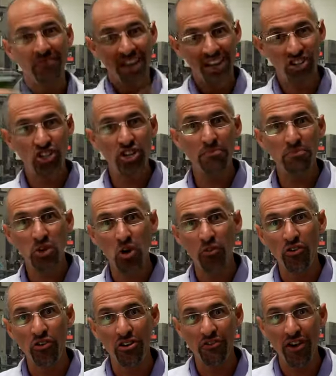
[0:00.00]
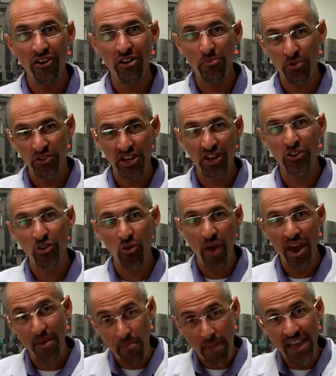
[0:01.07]
it's shipped over in a very particular
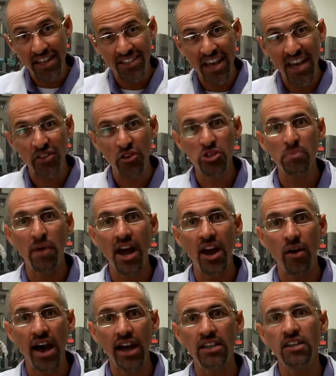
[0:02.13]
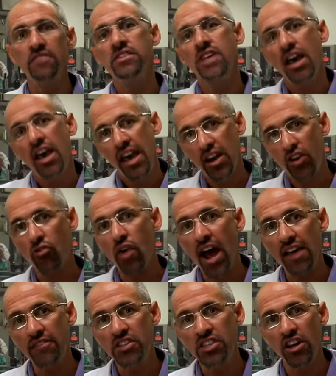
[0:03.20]
way to maintain those bioactives. It
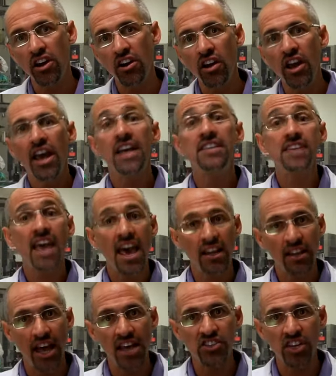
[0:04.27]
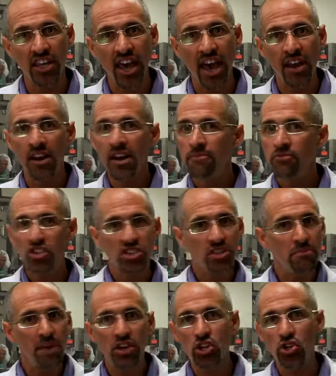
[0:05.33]
arrives here, it's analyzed again, just to
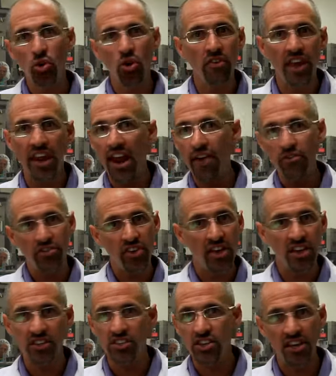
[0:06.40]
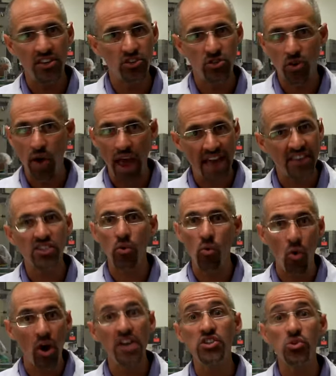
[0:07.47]
make sure that everything is, is as it
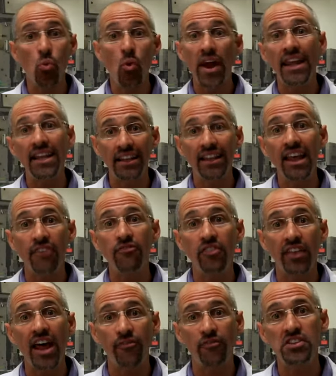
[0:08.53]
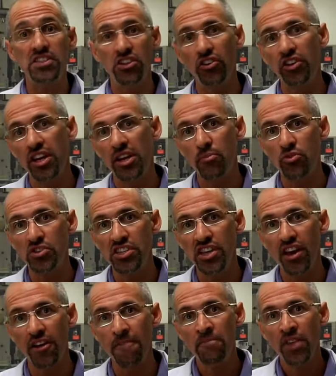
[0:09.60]
was when it left that facility in
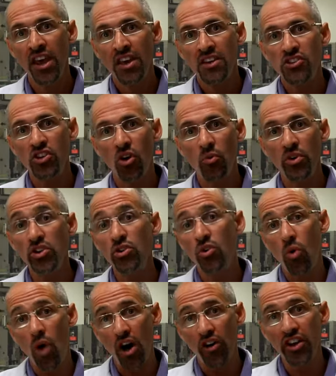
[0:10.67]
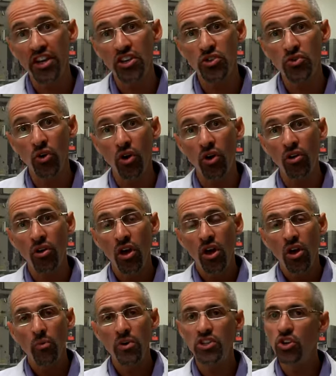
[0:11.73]
Brazil. So we do quality control,
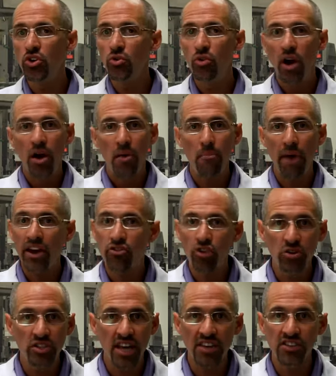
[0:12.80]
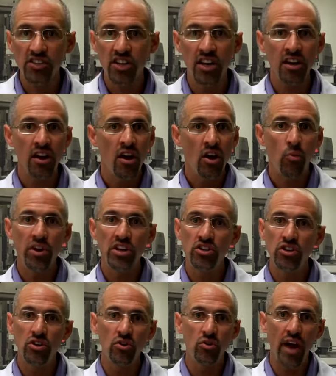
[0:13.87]
we do micro testing, we
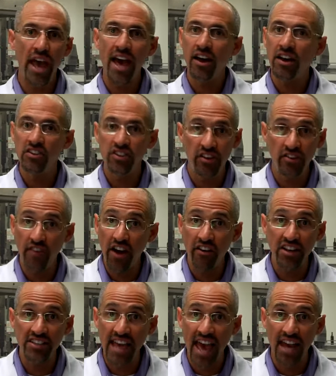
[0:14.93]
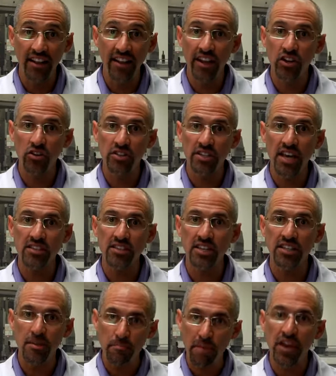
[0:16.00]
do eh, various analytical testing
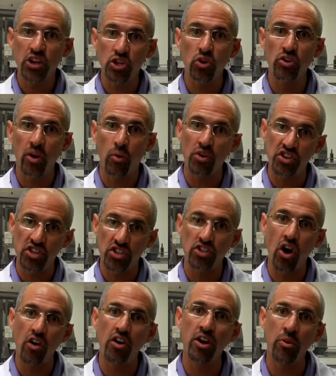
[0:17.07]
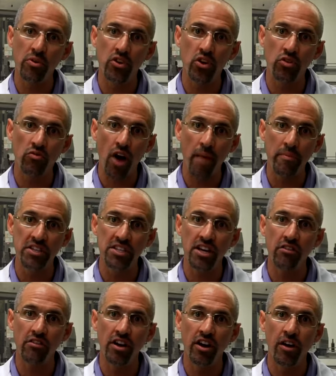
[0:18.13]
to make sure that we're starting with good raw
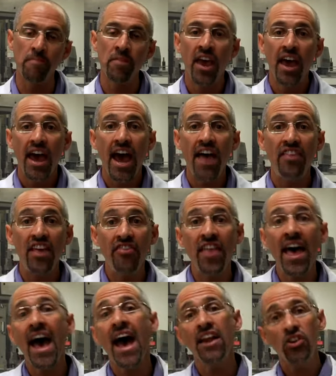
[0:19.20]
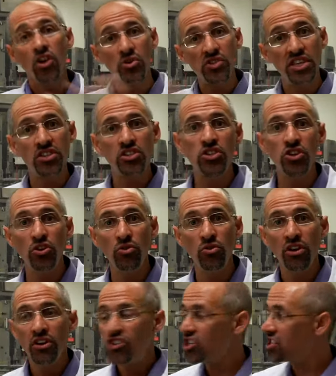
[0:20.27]
material. And then that goes into,
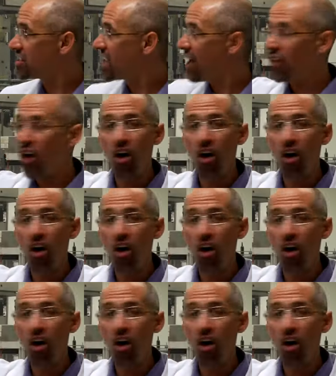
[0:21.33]
just down the